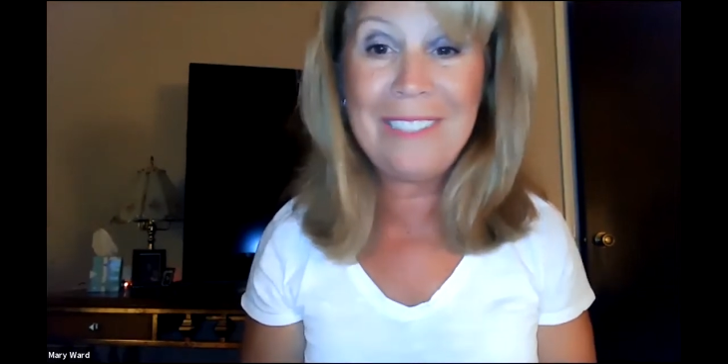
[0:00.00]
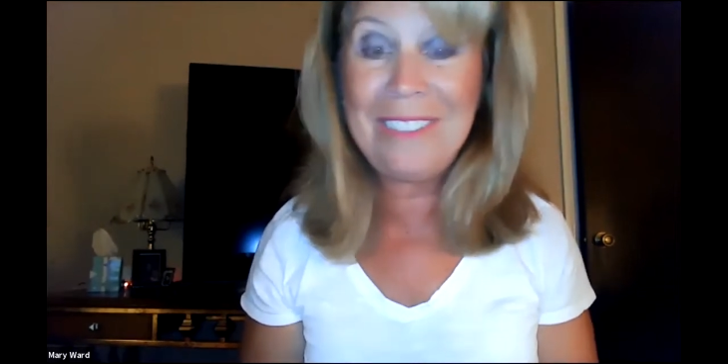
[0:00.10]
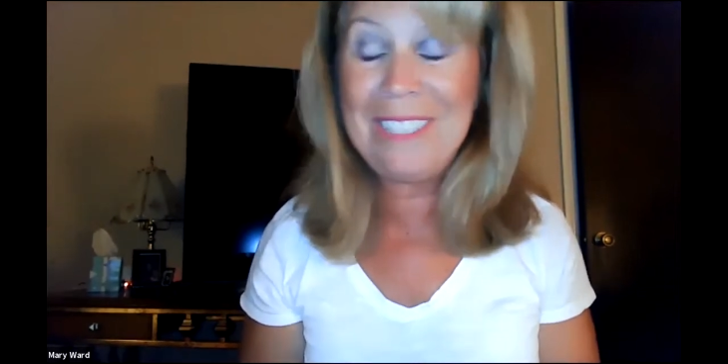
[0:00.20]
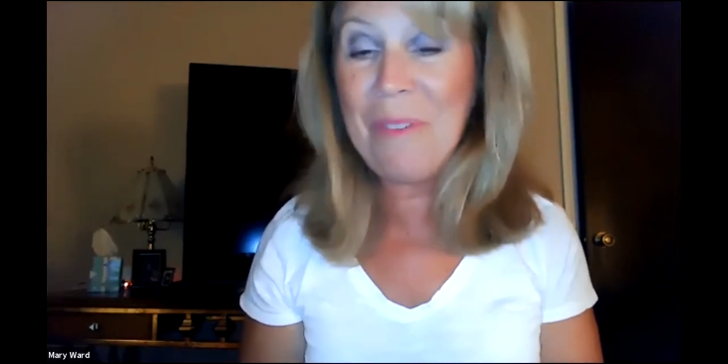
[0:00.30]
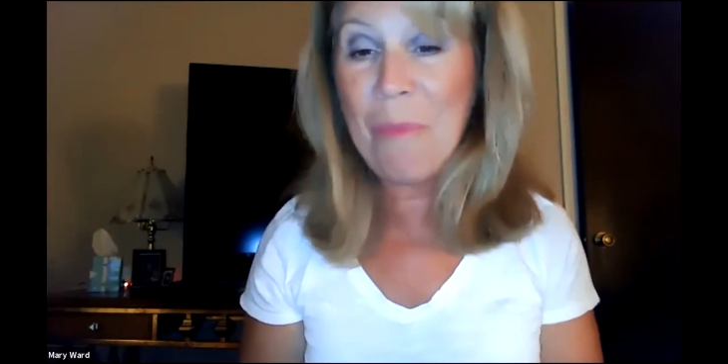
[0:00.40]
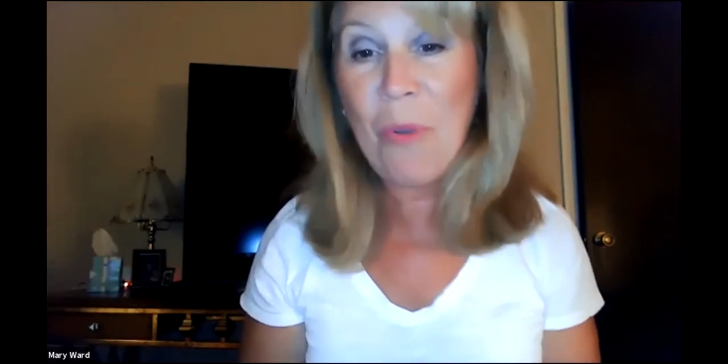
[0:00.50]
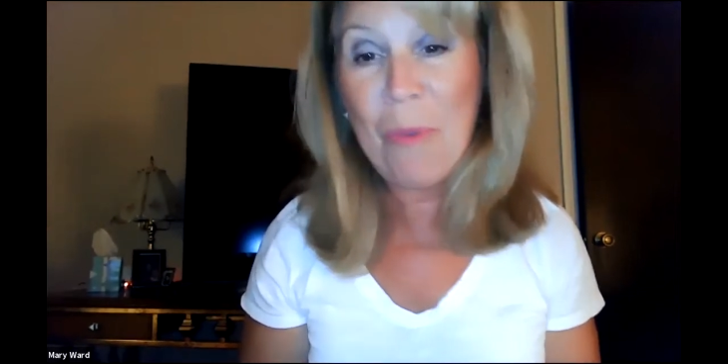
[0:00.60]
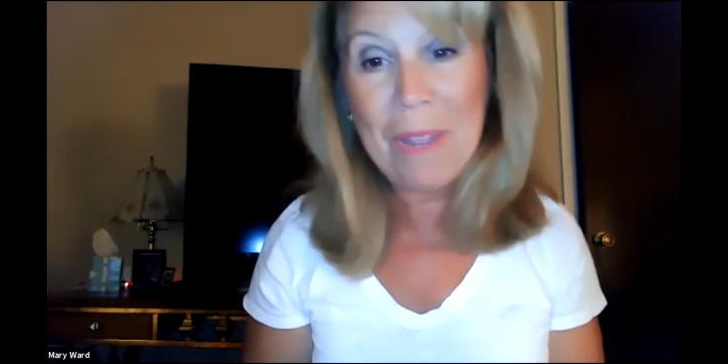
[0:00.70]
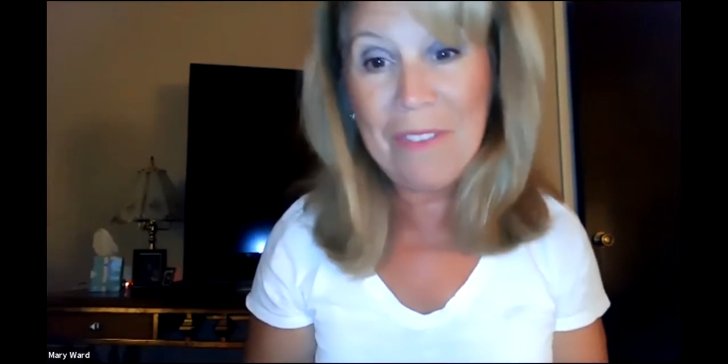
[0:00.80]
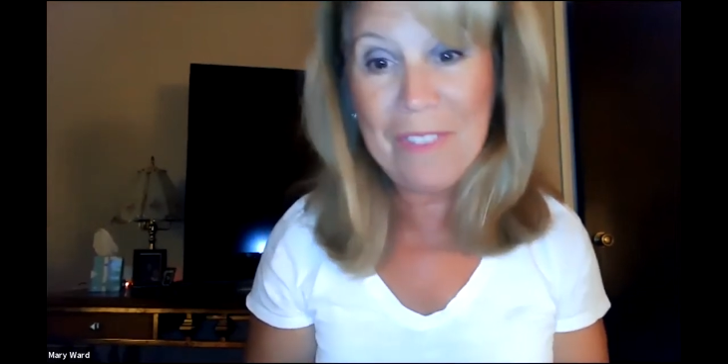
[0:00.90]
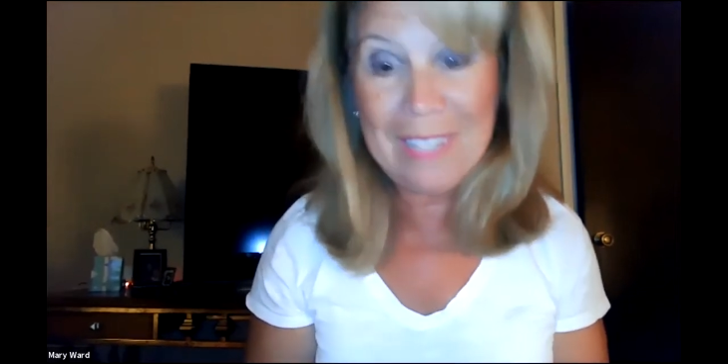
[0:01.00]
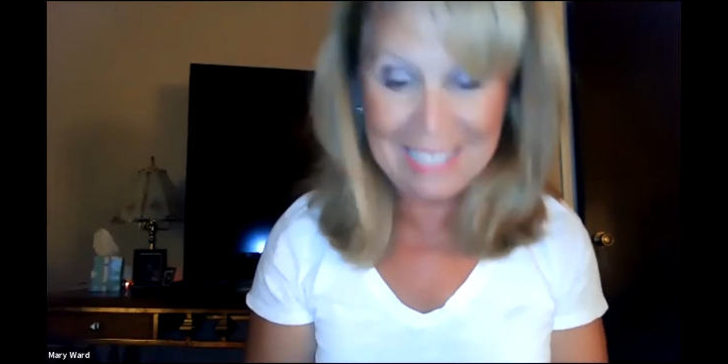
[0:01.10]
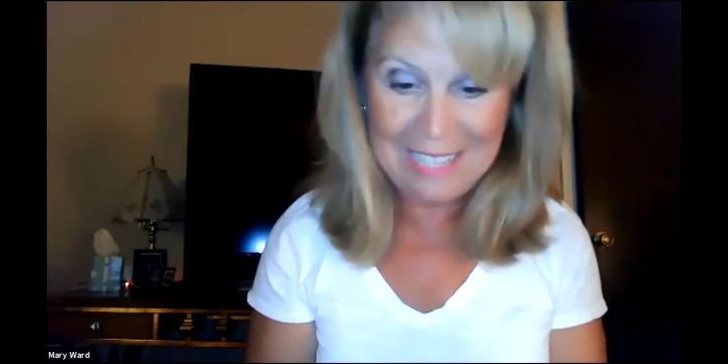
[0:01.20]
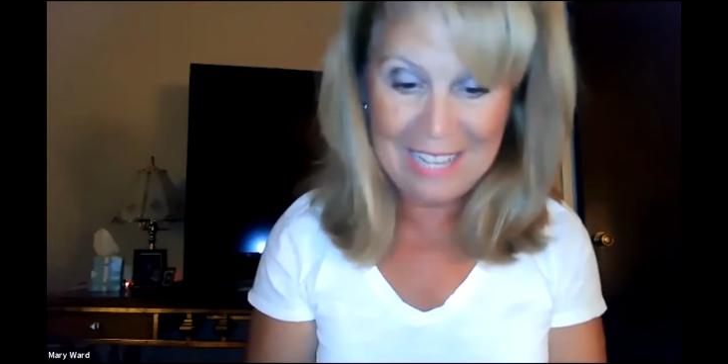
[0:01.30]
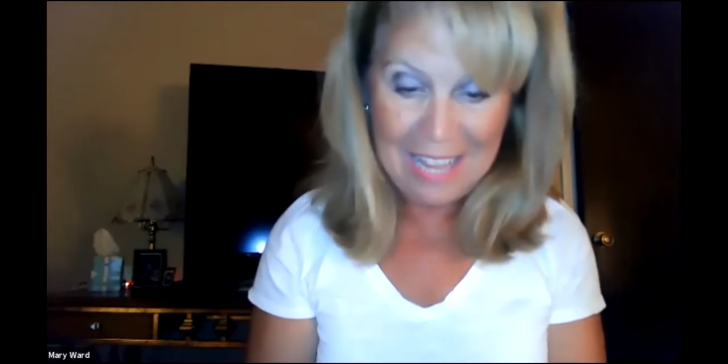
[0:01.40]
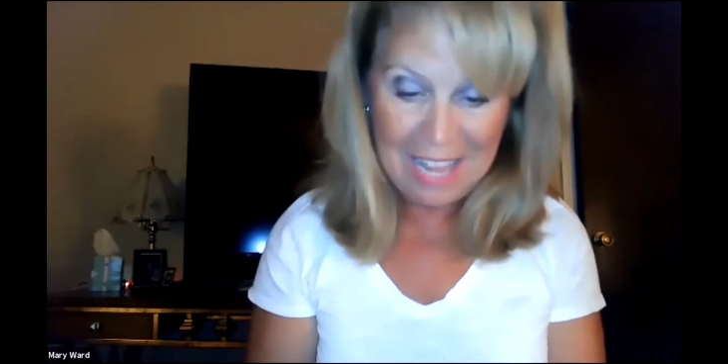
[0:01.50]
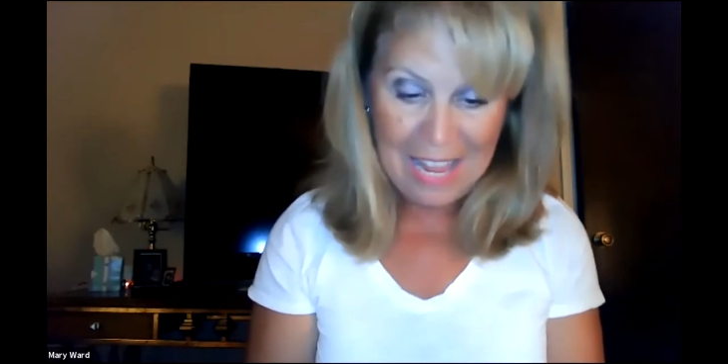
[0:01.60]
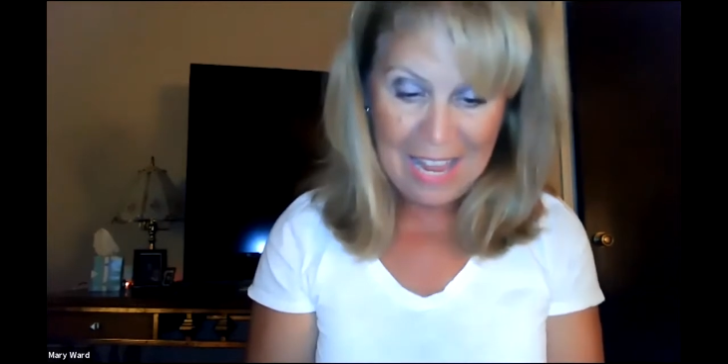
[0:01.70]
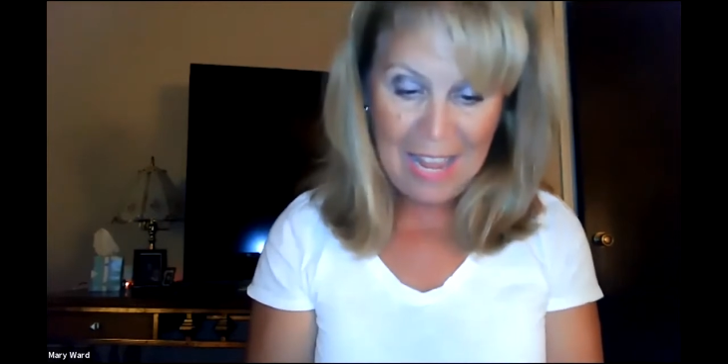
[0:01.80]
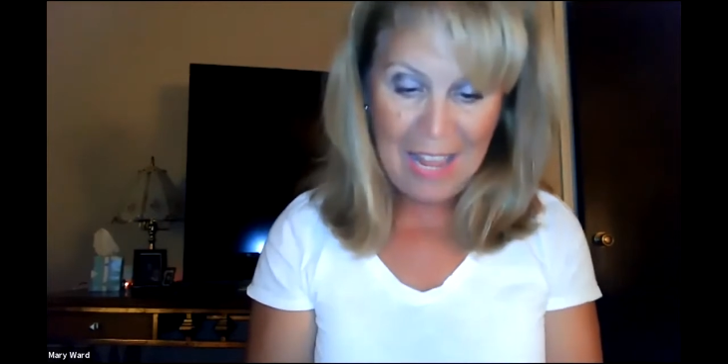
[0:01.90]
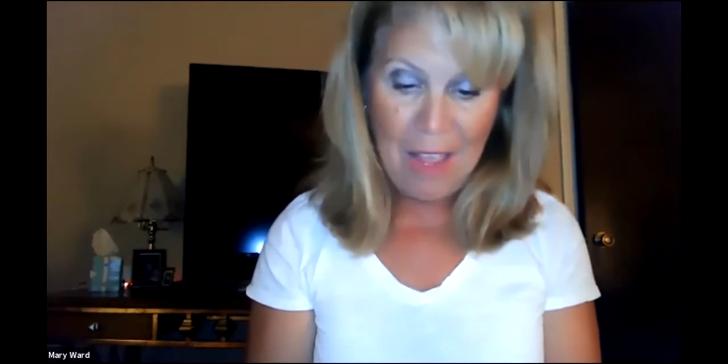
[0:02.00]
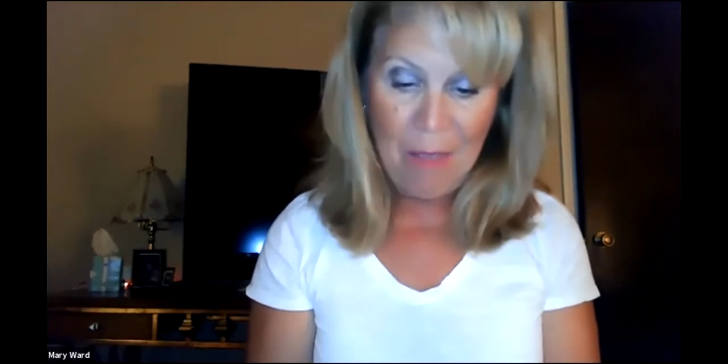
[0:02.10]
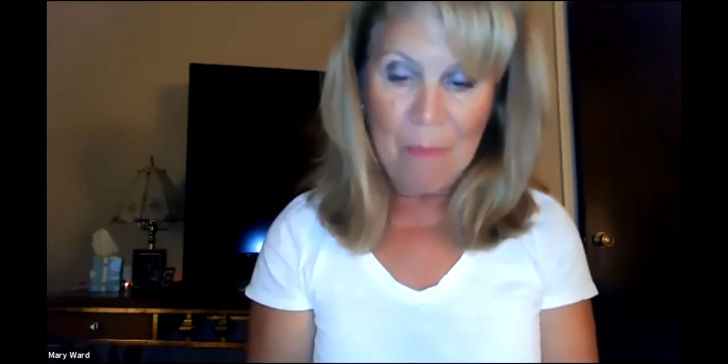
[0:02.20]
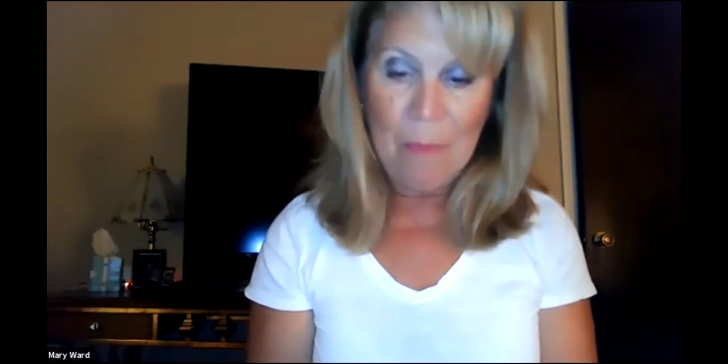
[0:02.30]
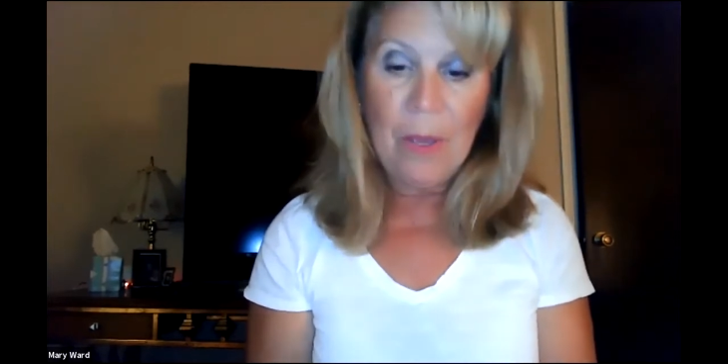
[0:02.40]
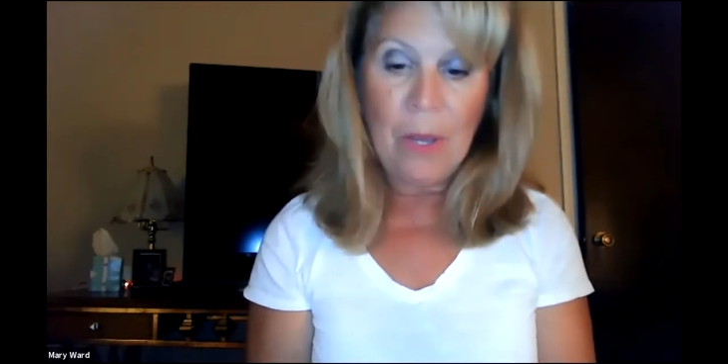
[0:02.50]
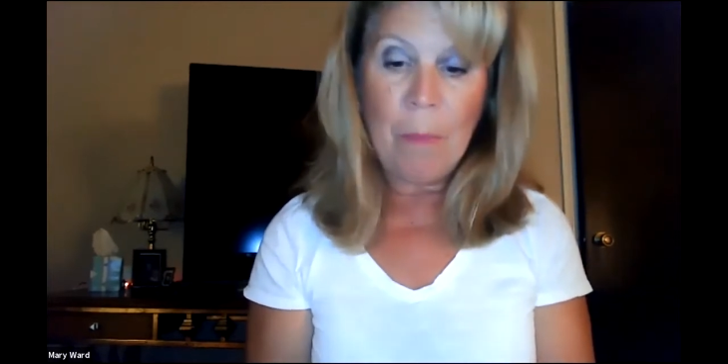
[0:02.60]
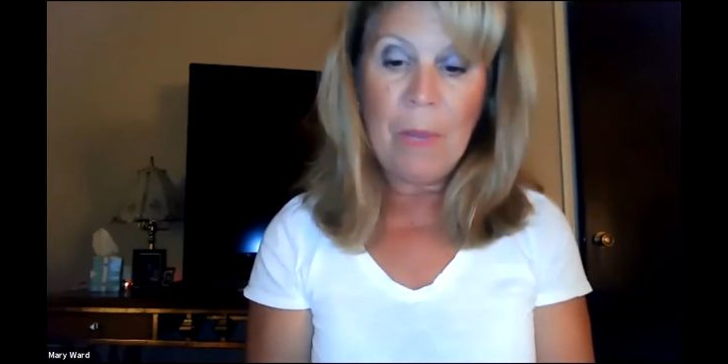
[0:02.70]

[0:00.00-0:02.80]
There's even more benefits in the book.